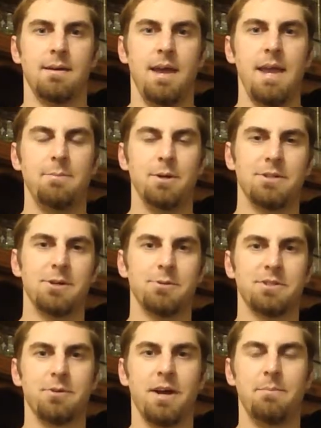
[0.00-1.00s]
Hey, Beer
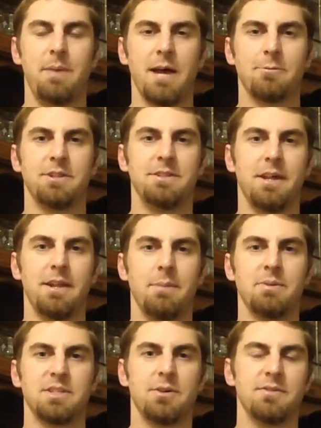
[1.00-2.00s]
Tubers Ryan back with another
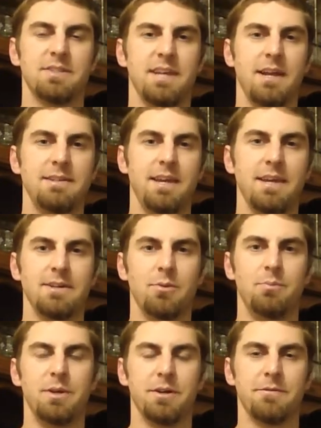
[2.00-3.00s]
episode of San
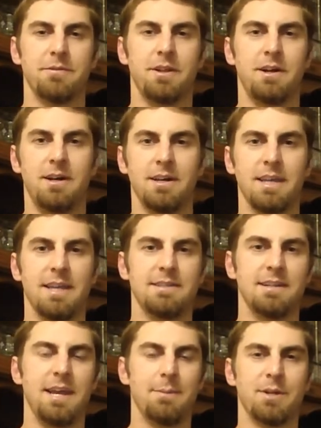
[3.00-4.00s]
Diego Beer Vlog, and
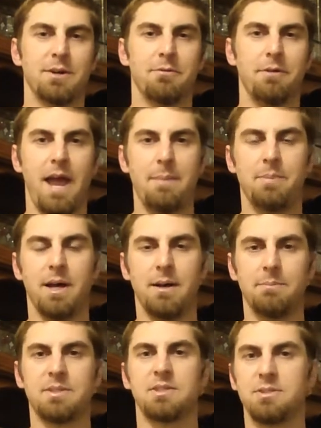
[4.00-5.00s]
today I'm going to wrap
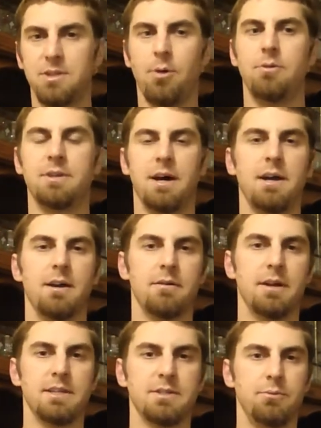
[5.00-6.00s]
up Stone
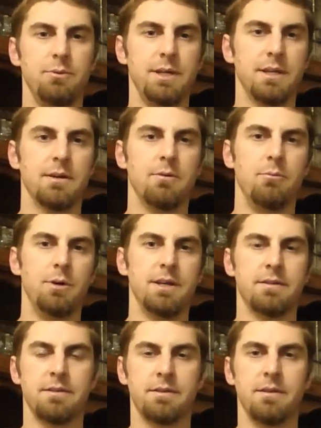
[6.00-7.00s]
IRS Week
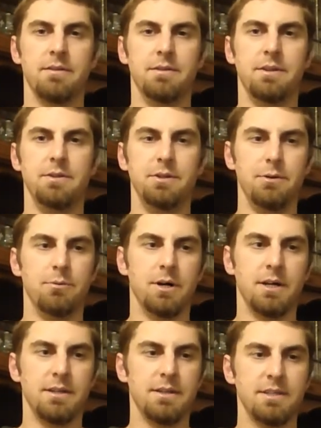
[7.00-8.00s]
with the new
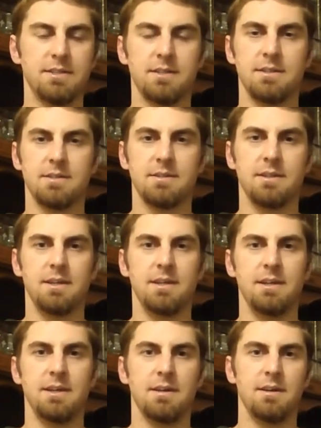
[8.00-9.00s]
one. This is
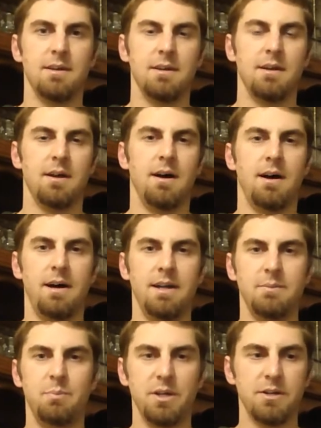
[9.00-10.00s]
the
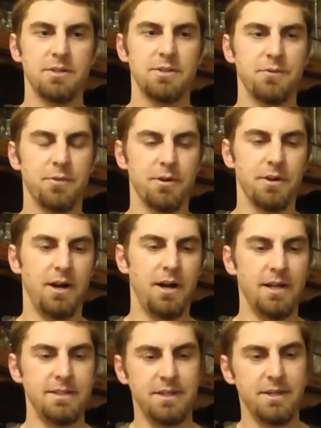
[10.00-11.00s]
Odd Beers for
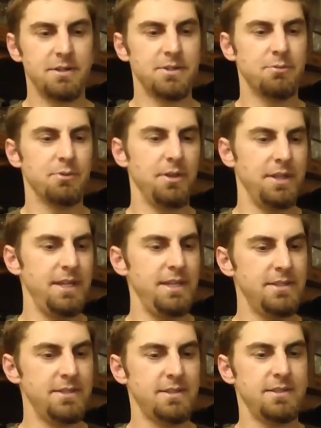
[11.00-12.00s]
Odd Years
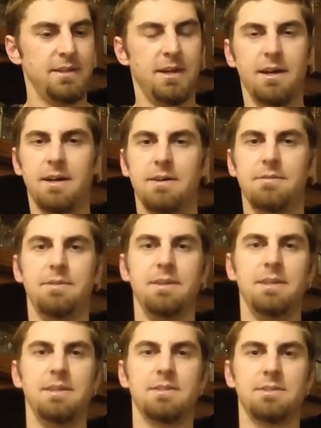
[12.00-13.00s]
release of
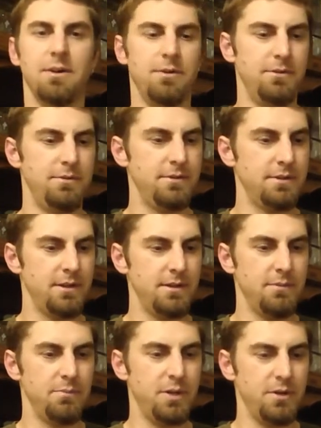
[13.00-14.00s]
the Stone
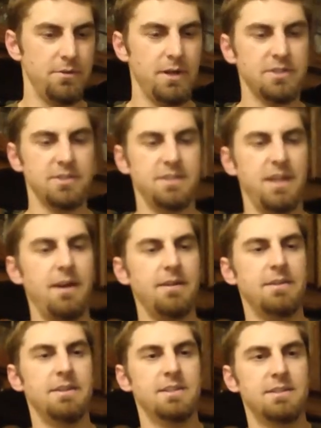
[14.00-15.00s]
Imperial Russian
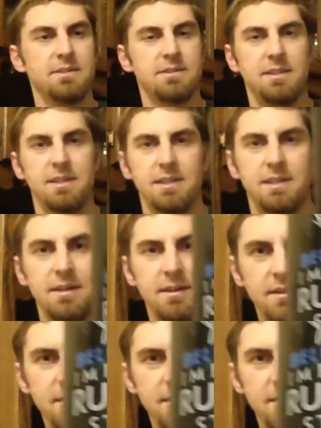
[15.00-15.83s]
Stout, and this is the